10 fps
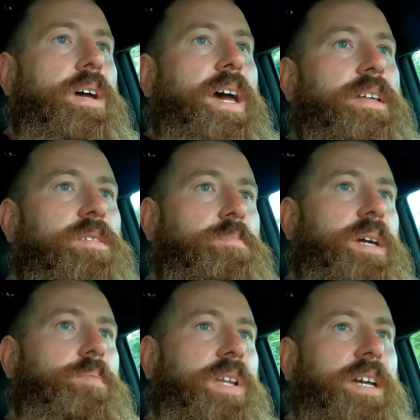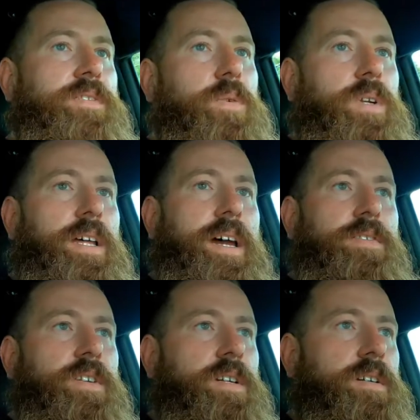Had some big plans for it
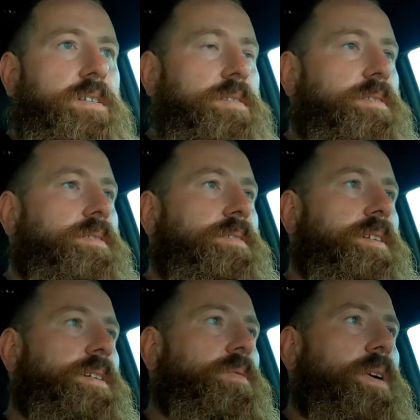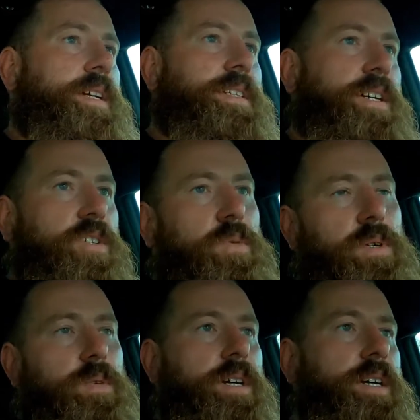last year, and the race actually
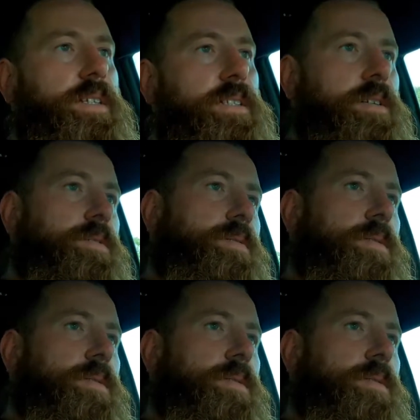went away, so